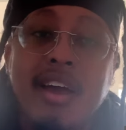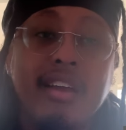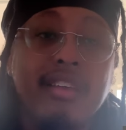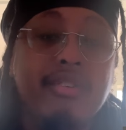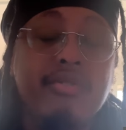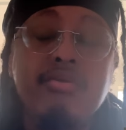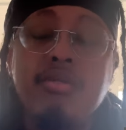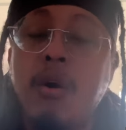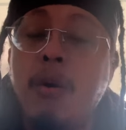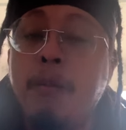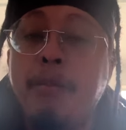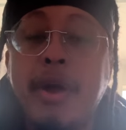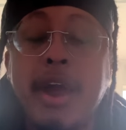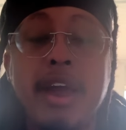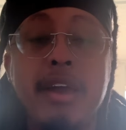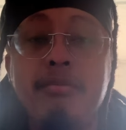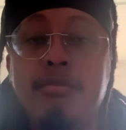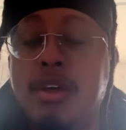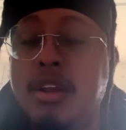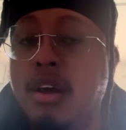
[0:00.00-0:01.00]
You don't
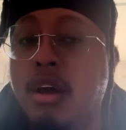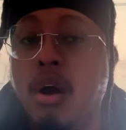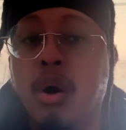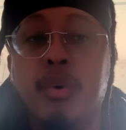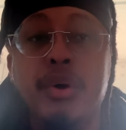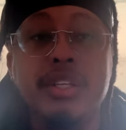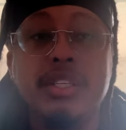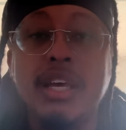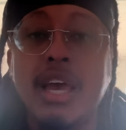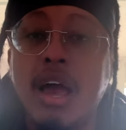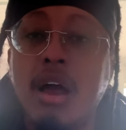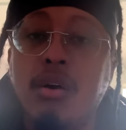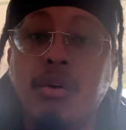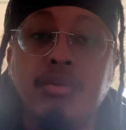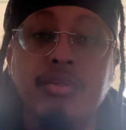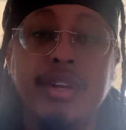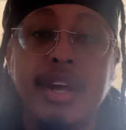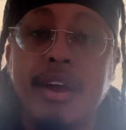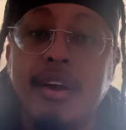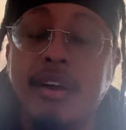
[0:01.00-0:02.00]
pay me to go and
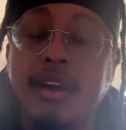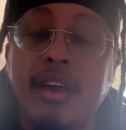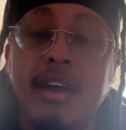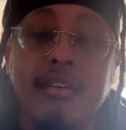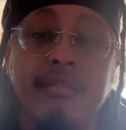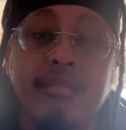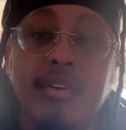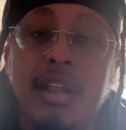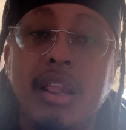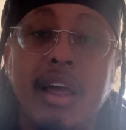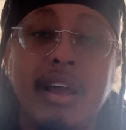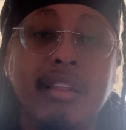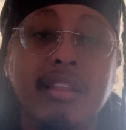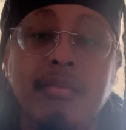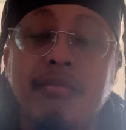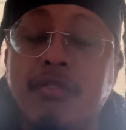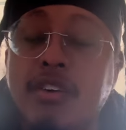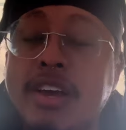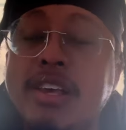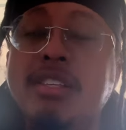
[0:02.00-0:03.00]
tackle Derrick Henry. Like,
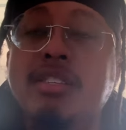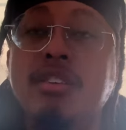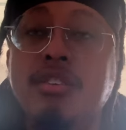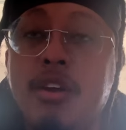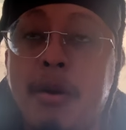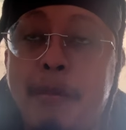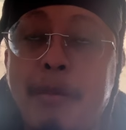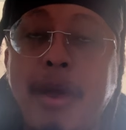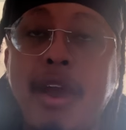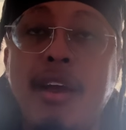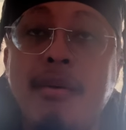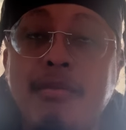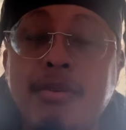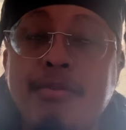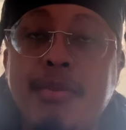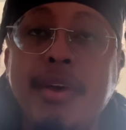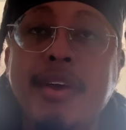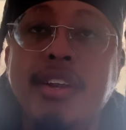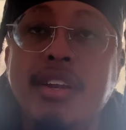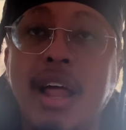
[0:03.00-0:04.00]
the reason you're paying me $1
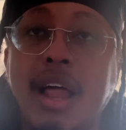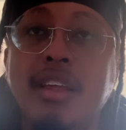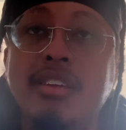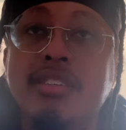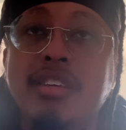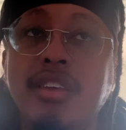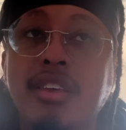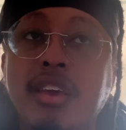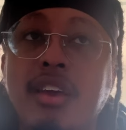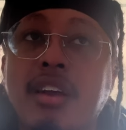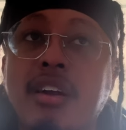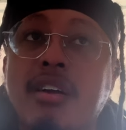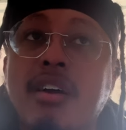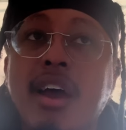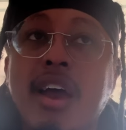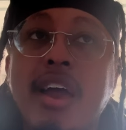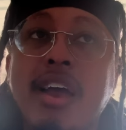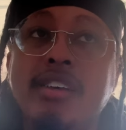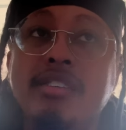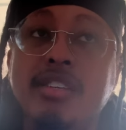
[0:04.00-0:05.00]
million a year
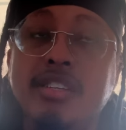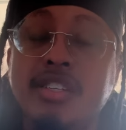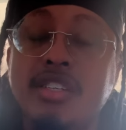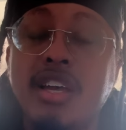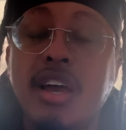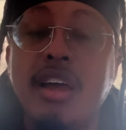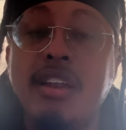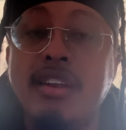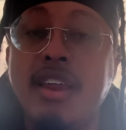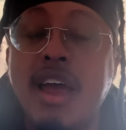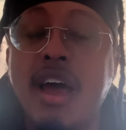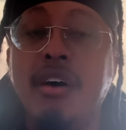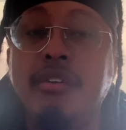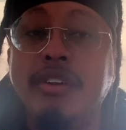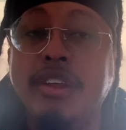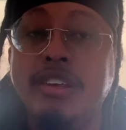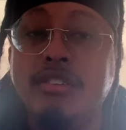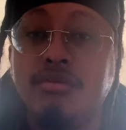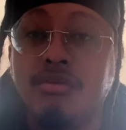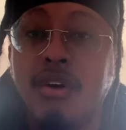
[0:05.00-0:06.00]
is to shut down
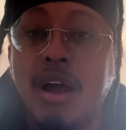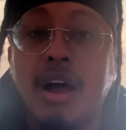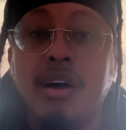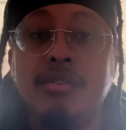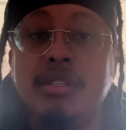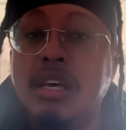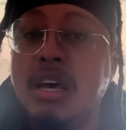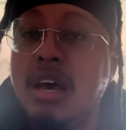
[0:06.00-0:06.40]
these routes,